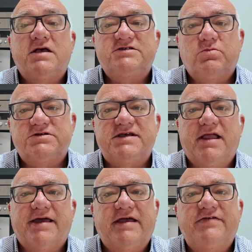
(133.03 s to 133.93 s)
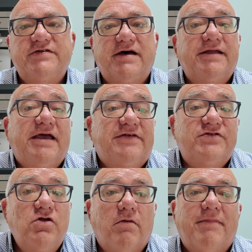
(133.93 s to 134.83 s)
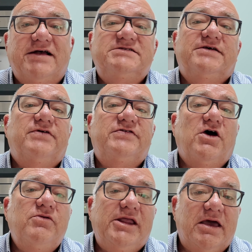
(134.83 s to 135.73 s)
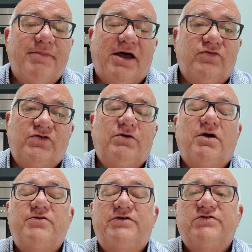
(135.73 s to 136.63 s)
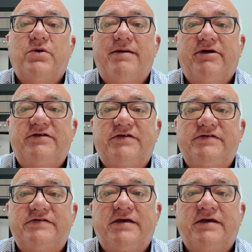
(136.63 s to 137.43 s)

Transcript: So what's it like inside? It's not massive, it's only about 200 square meters.